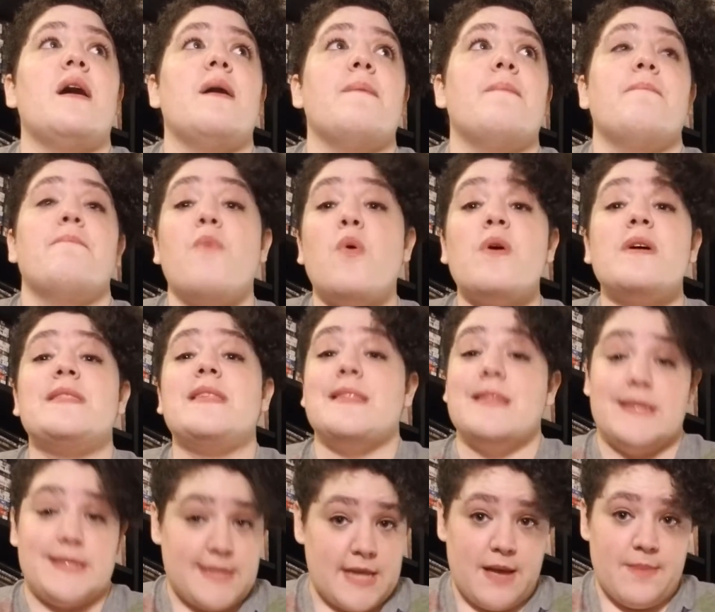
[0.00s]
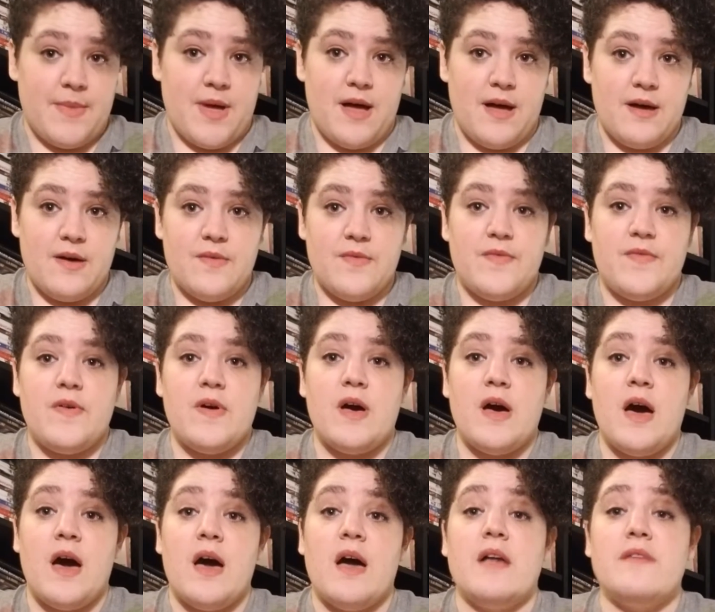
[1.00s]
more than the sum of,
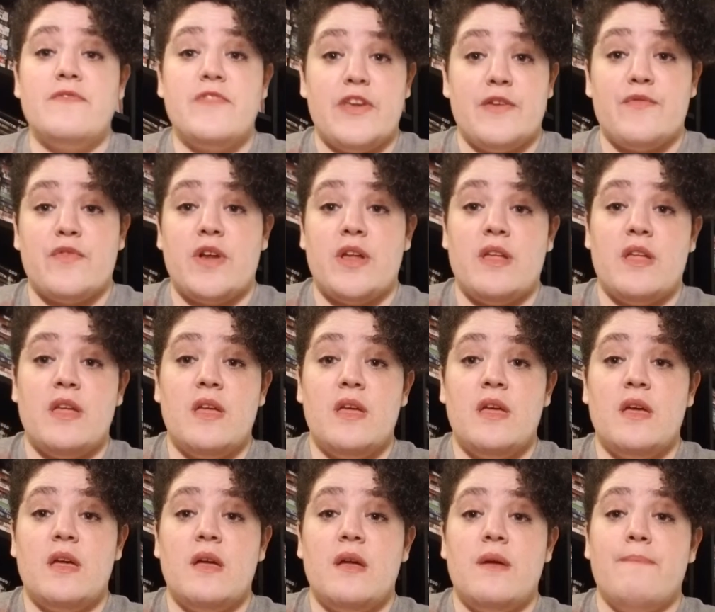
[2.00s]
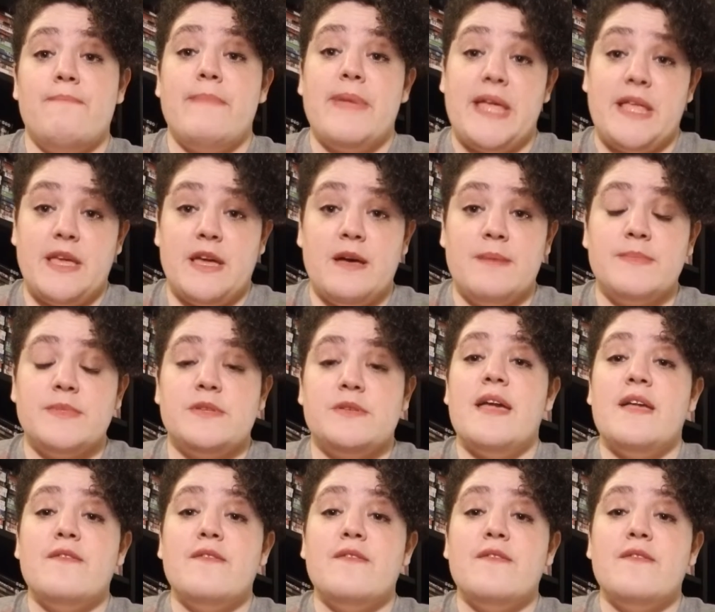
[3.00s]
different mediums.